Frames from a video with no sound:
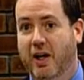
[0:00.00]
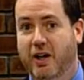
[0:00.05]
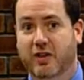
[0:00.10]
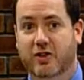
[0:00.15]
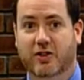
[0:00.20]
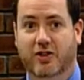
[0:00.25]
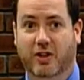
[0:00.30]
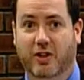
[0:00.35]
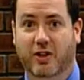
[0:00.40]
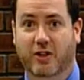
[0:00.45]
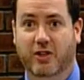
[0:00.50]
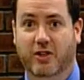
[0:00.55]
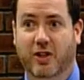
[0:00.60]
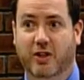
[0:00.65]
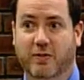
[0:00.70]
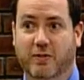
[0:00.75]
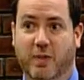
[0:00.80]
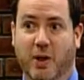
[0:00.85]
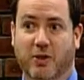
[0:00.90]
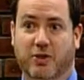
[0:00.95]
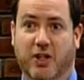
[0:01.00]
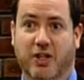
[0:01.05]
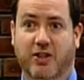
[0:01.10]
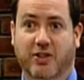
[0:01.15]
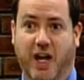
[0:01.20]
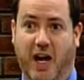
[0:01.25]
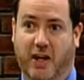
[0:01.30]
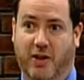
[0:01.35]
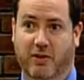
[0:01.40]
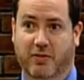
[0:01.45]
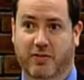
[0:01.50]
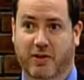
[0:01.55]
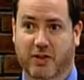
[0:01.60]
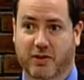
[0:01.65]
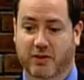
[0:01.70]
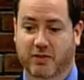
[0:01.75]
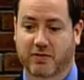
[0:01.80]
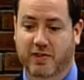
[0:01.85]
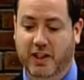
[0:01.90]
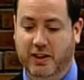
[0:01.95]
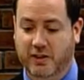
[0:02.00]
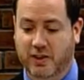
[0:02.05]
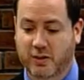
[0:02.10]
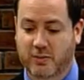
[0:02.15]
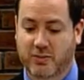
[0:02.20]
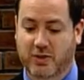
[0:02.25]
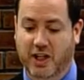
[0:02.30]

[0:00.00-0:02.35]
in search of Moche sacrificial victims,